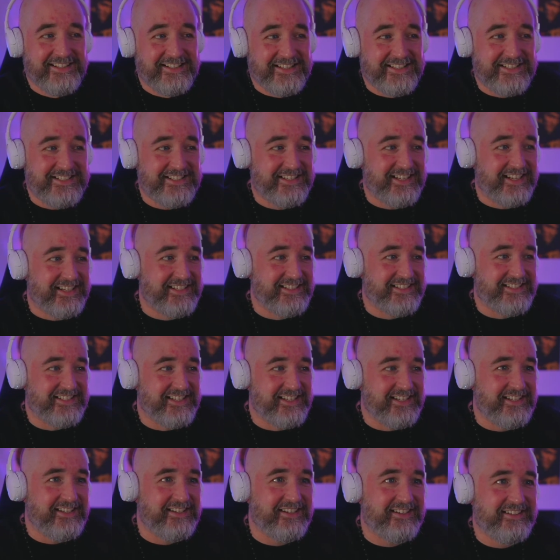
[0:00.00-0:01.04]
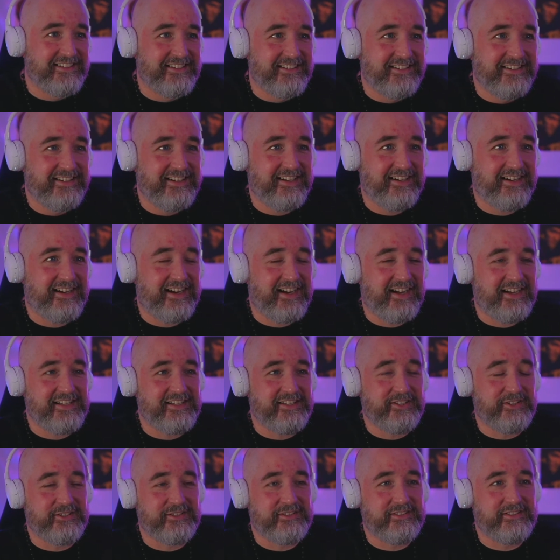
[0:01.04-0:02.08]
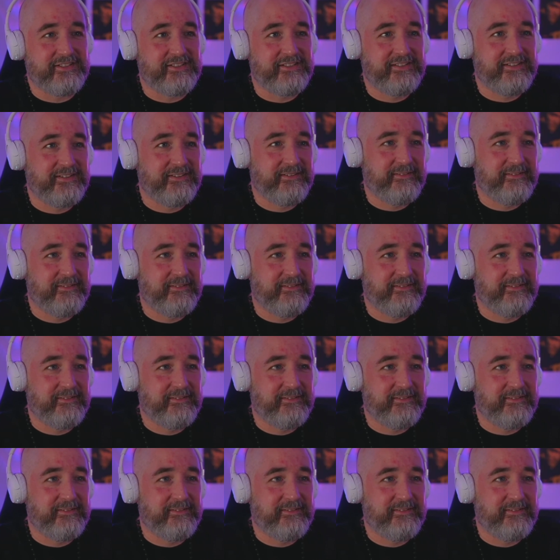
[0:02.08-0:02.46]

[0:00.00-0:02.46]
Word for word: this Stacey hated her.